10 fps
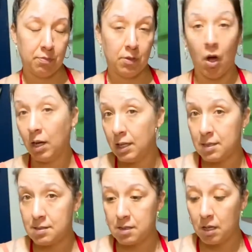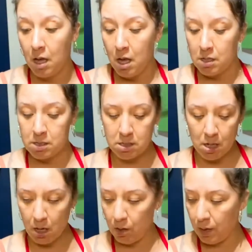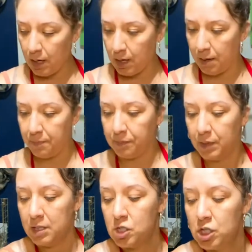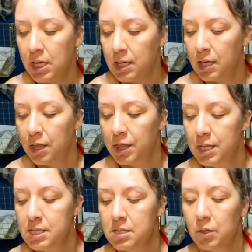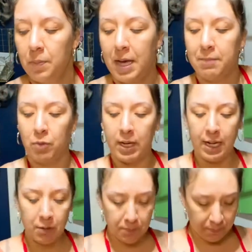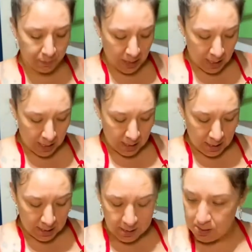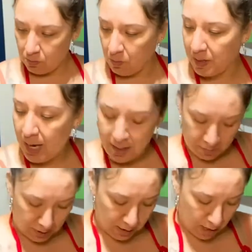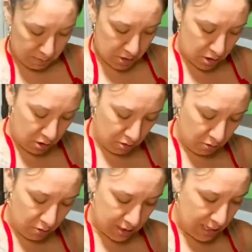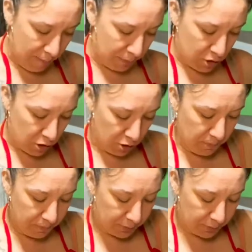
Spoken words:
August. So let's check this little bad boy out. Let's see what we got when it comes to temperature.